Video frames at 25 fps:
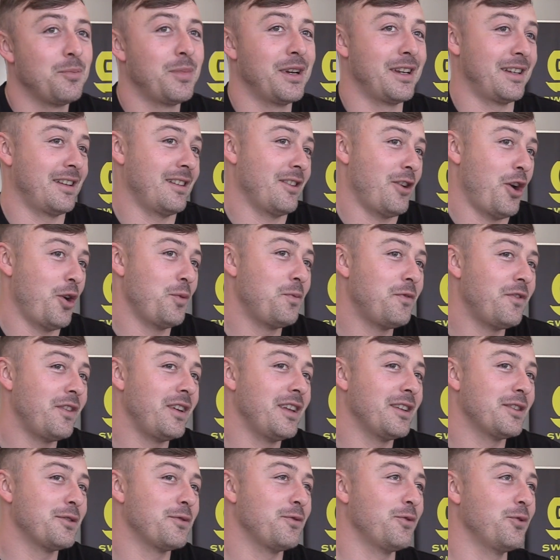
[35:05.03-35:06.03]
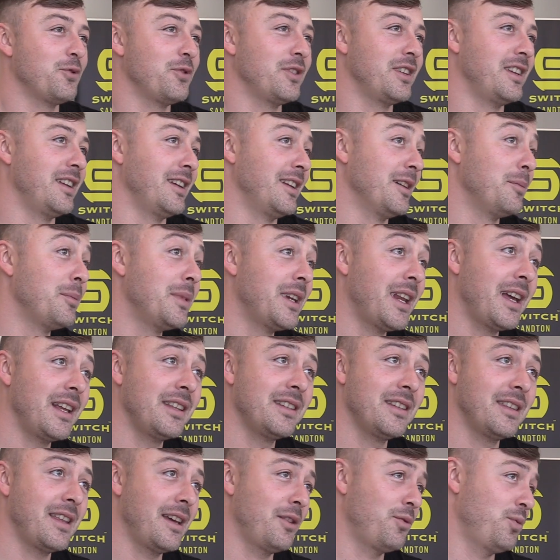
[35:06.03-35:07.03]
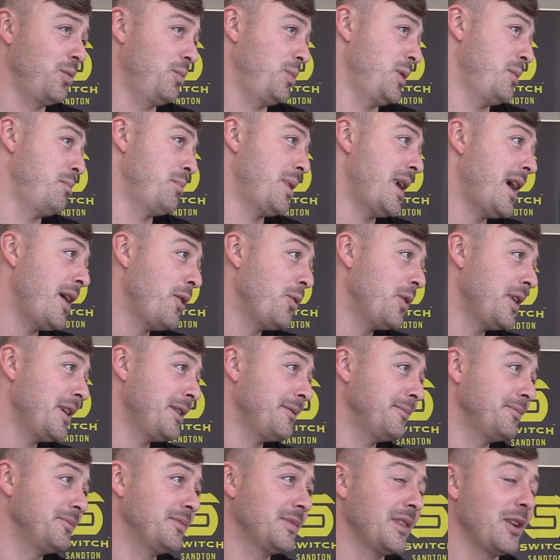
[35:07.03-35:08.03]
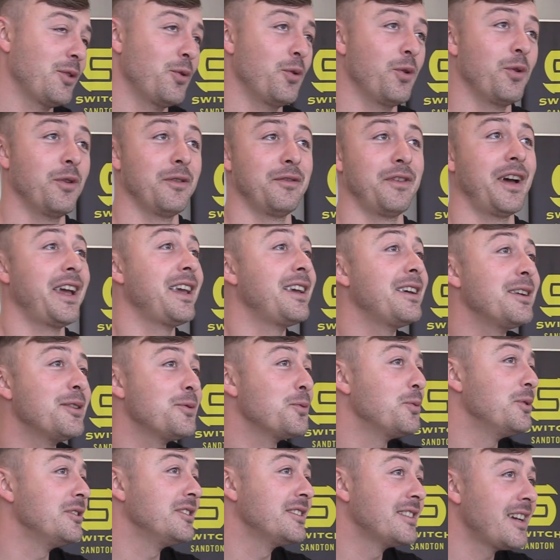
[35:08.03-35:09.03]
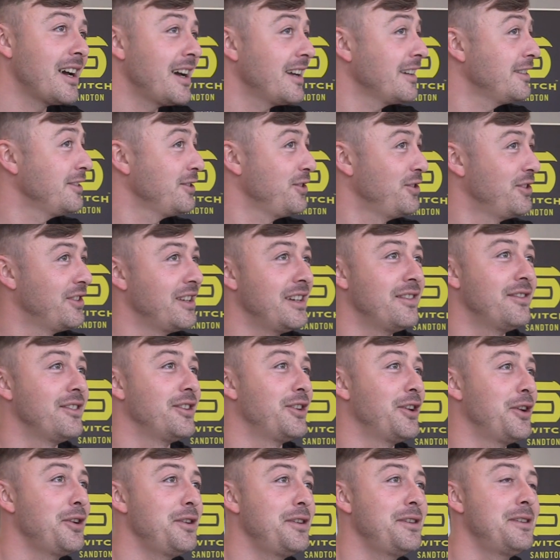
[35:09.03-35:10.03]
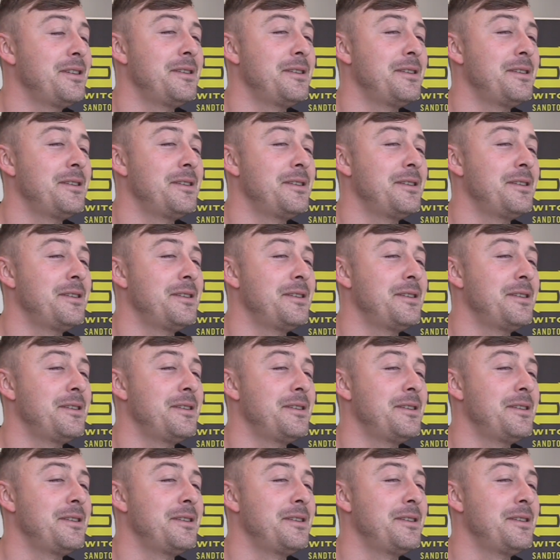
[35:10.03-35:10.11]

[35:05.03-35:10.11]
But hopefully it's for an eliminator. That would be power. or a vacant world title. You never know.